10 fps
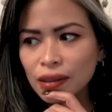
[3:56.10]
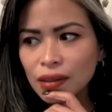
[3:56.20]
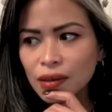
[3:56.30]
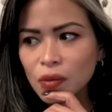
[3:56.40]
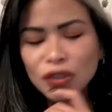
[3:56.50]

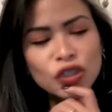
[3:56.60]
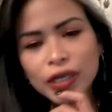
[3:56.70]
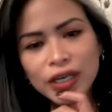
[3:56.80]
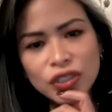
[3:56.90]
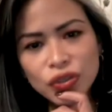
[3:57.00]
what should
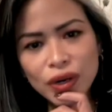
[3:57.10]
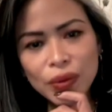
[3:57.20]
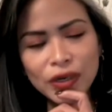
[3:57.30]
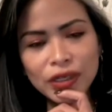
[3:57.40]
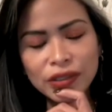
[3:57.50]
I do? I
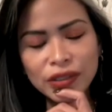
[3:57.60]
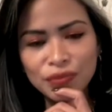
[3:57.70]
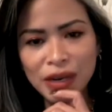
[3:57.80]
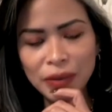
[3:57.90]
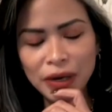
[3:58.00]
want to leave
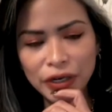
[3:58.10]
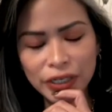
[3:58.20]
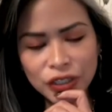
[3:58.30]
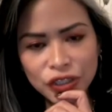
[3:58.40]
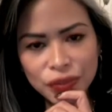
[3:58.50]
my
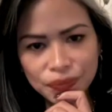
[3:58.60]
marriage.